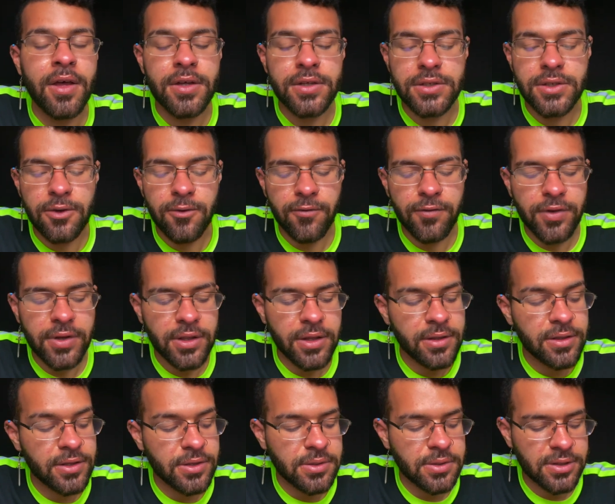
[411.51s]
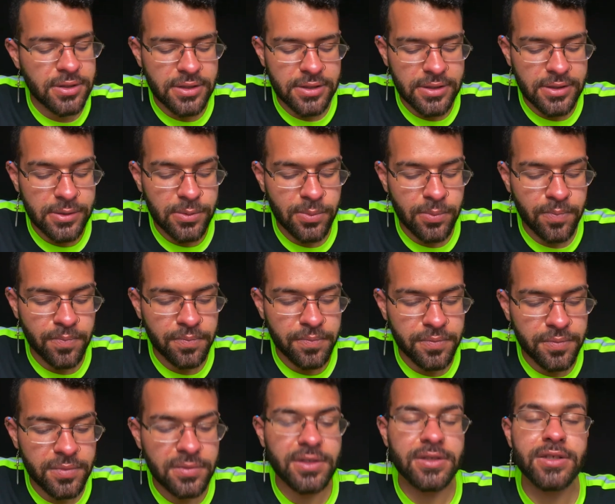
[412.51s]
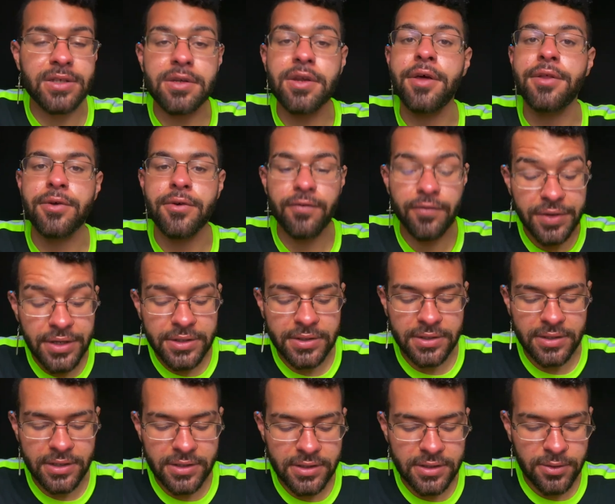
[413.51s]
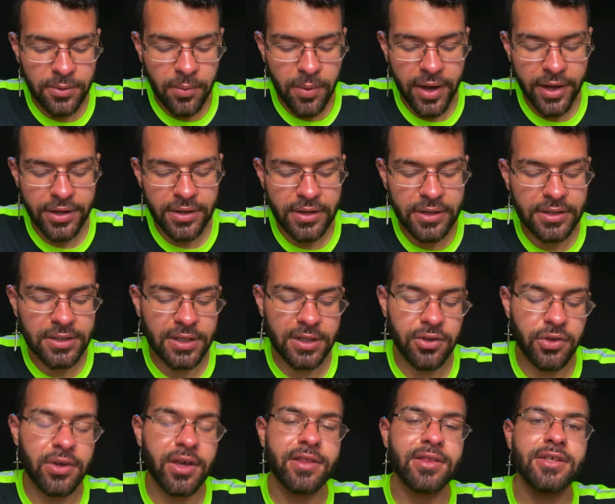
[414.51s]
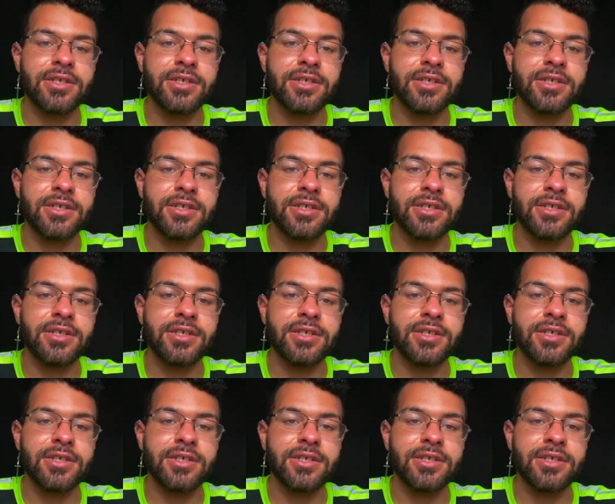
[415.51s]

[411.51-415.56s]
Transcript: So really there's this that's another reason as to why you need to look at